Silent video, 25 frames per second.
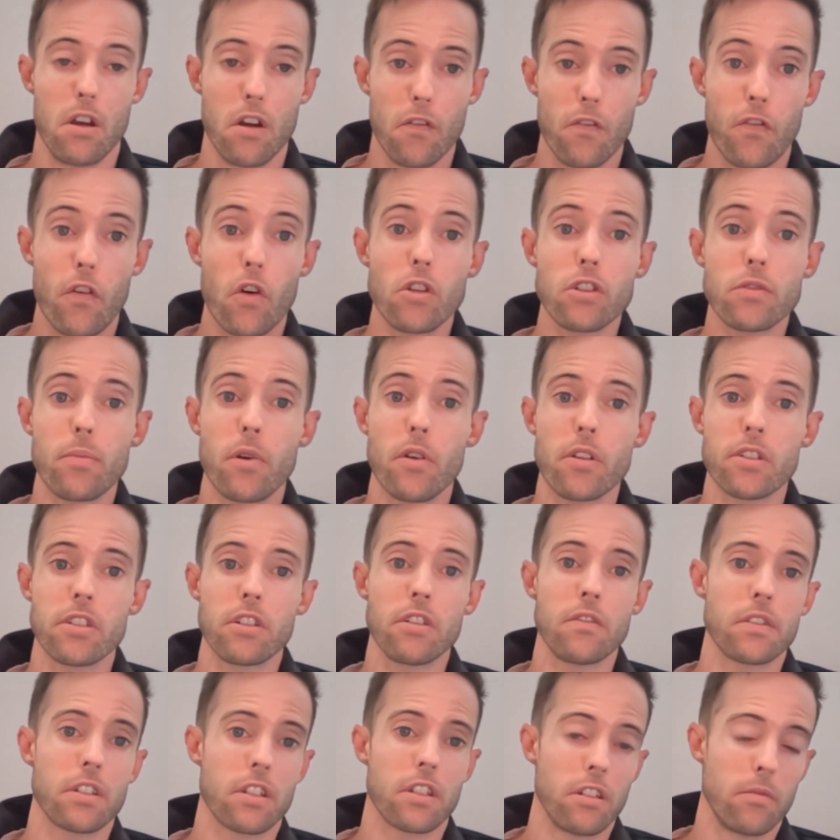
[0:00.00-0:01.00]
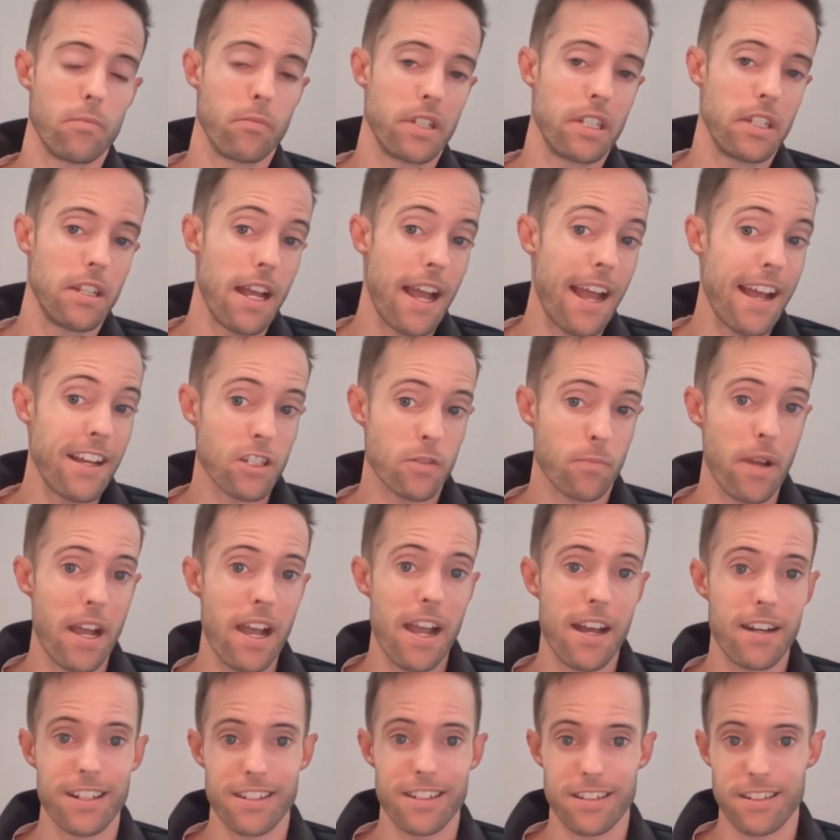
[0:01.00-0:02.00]
False positives can be as
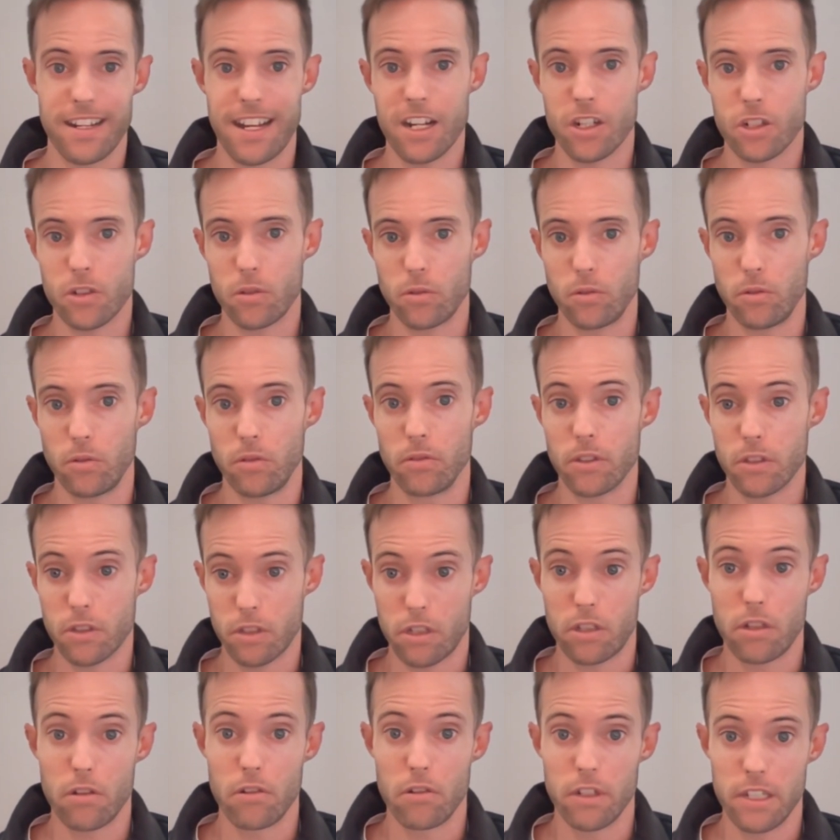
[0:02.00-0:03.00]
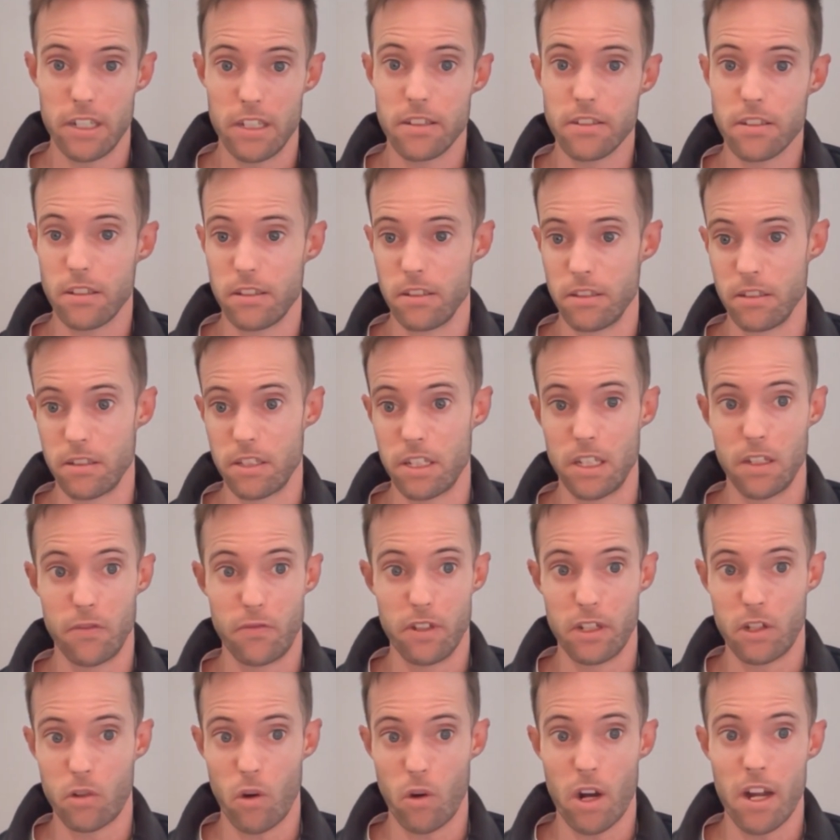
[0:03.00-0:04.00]
bad as an actual security incident if
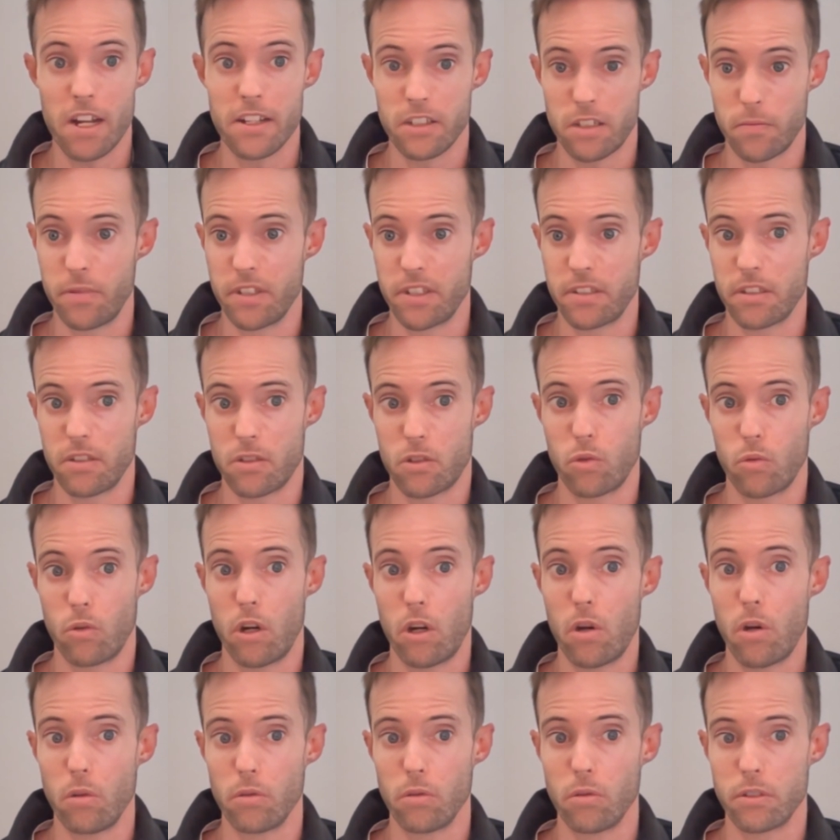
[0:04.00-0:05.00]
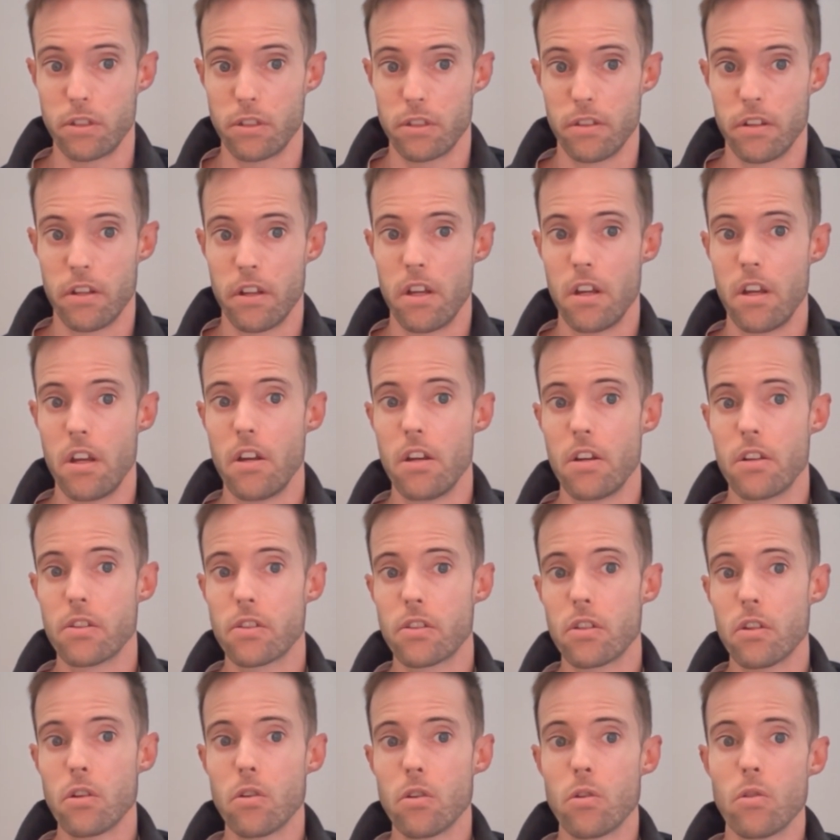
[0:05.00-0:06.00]
it grinds a business to a halt.
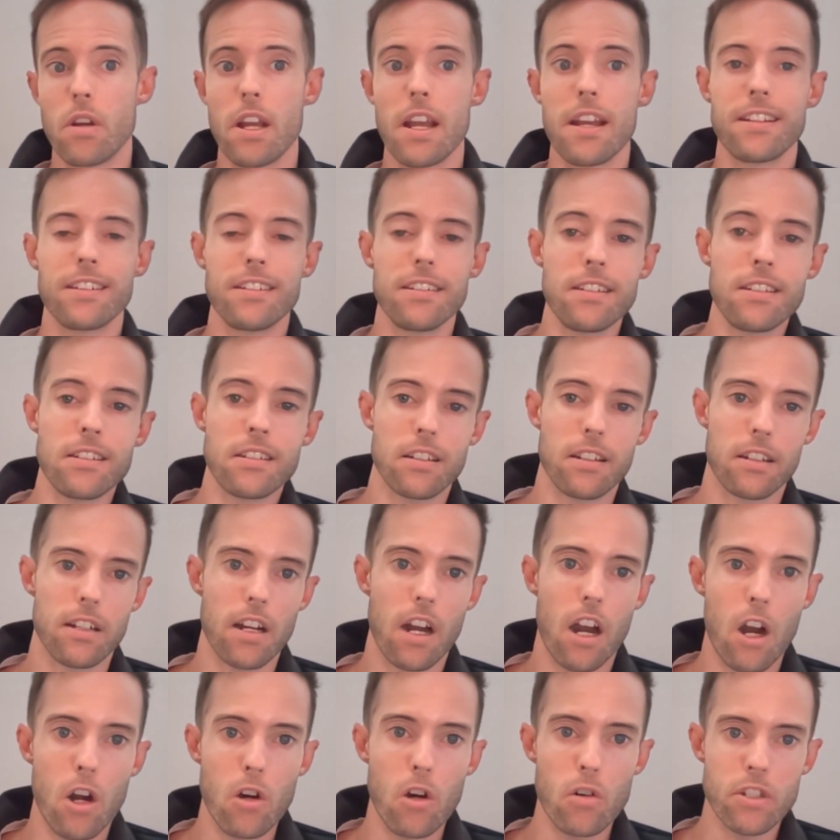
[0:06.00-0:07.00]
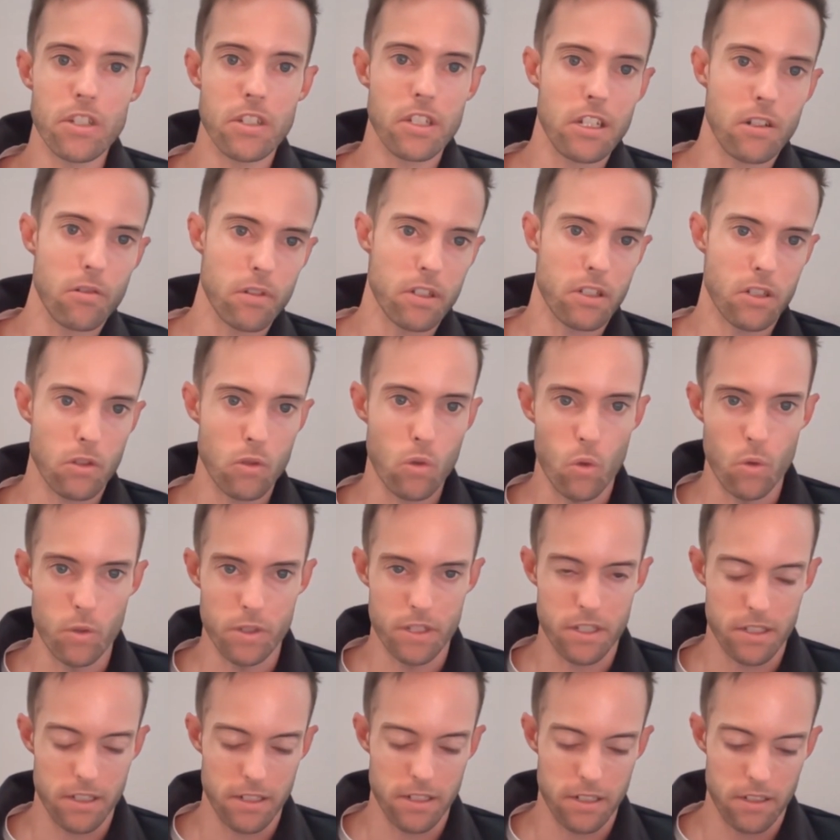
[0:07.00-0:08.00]
So at ESET, our secret
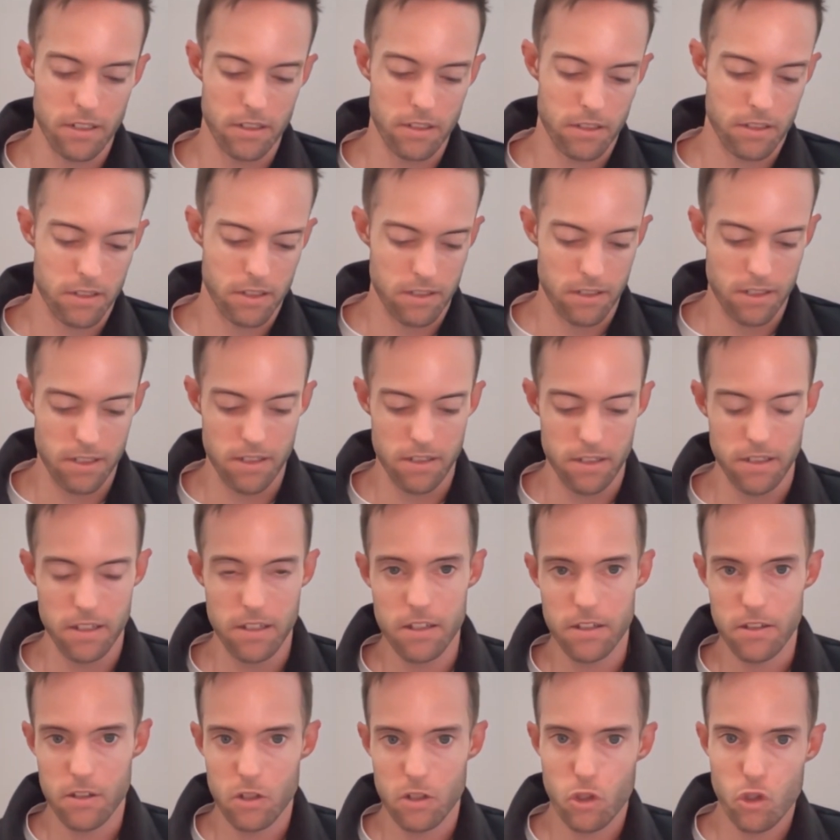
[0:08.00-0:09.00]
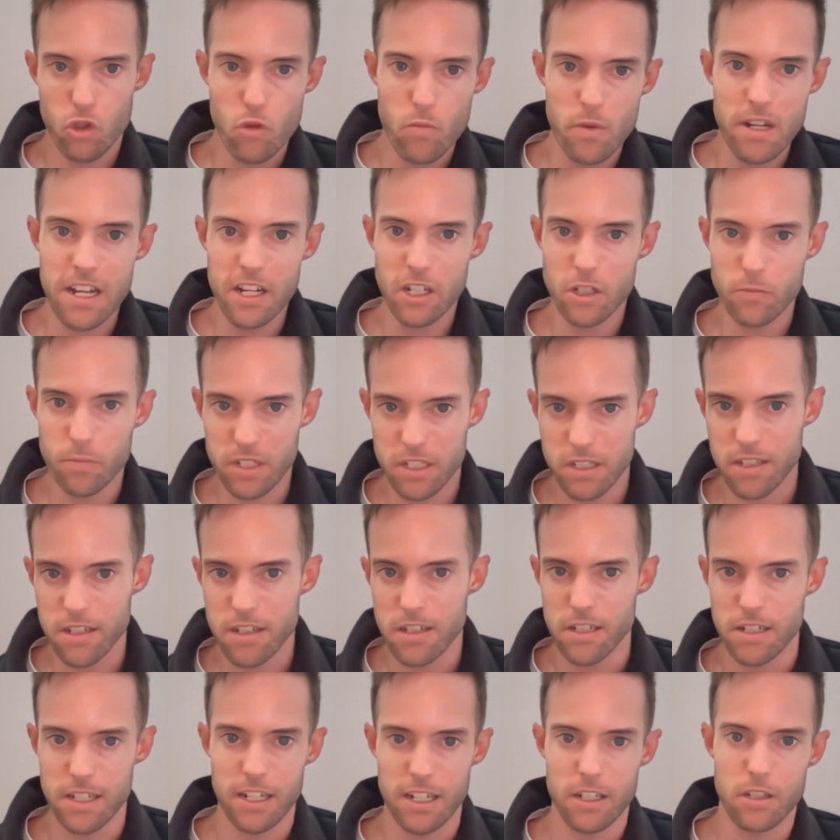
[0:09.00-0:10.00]
sauce is the human
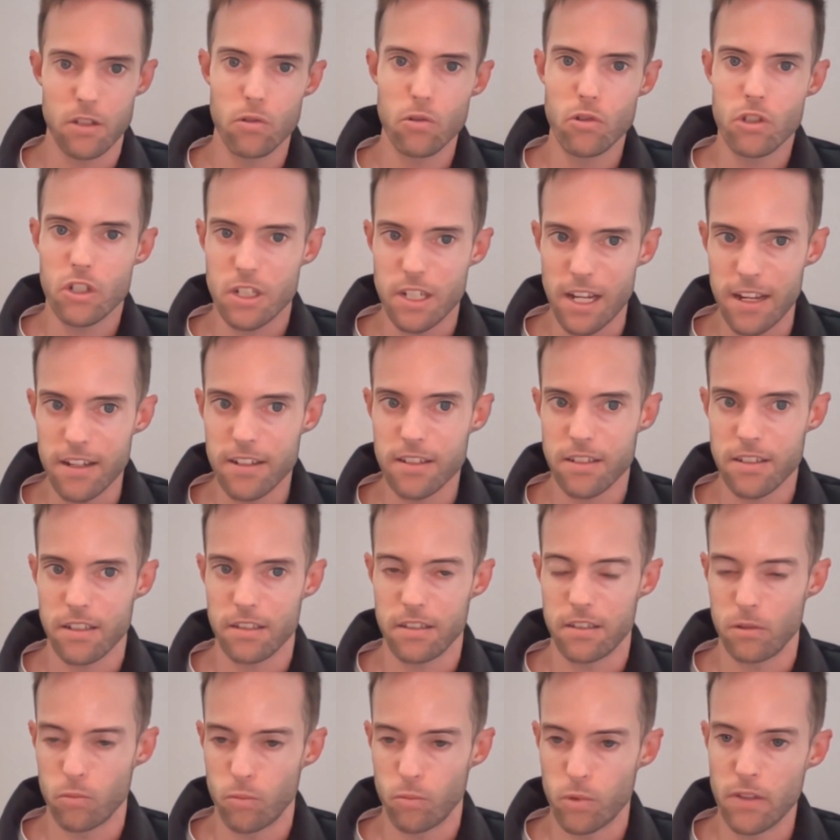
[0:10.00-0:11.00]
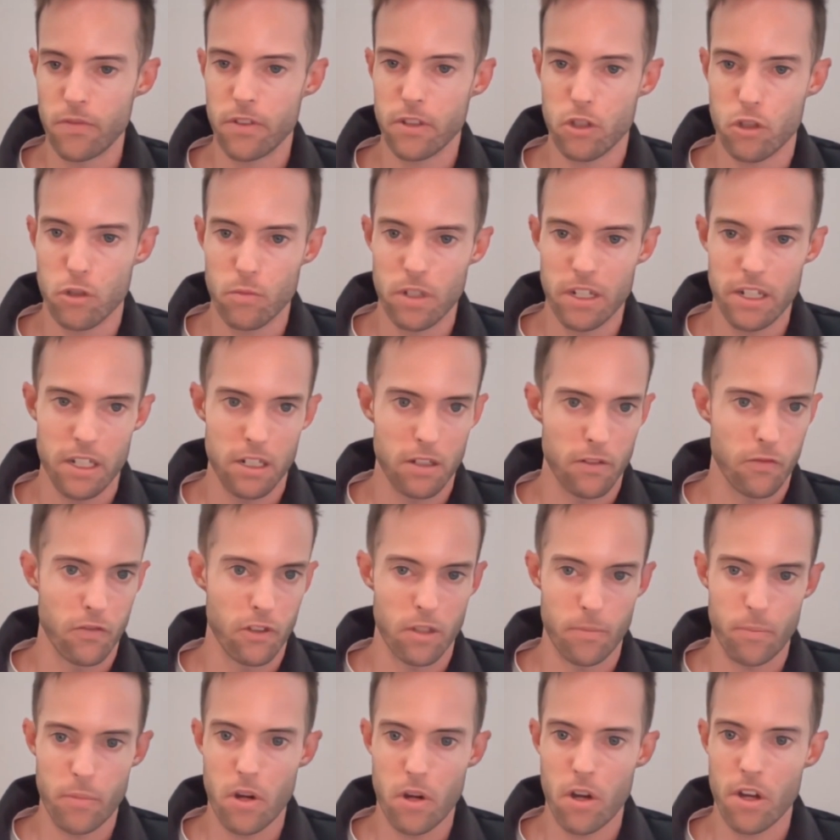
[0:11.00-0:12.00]
expertise and huge data set that we've accumulated for
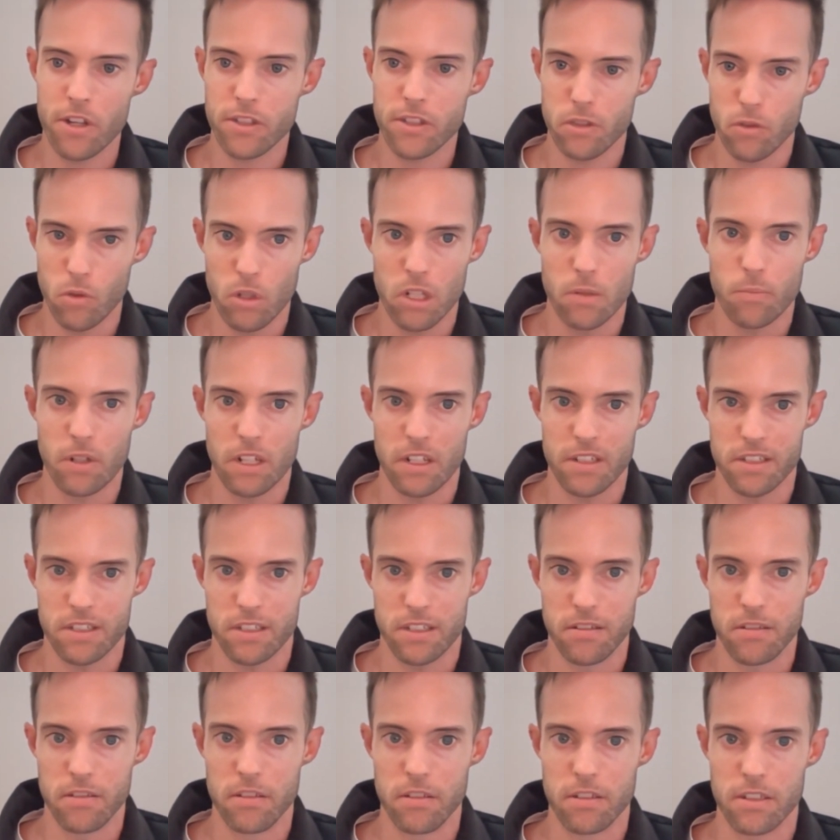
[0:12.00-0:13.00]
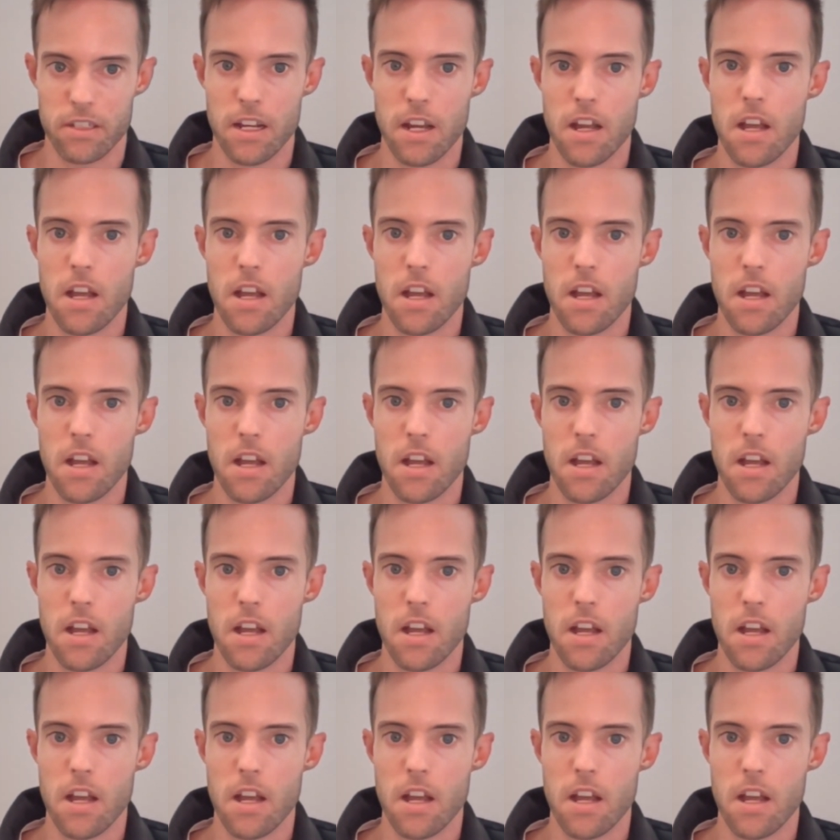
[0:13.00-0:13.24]
the past 30 plus years.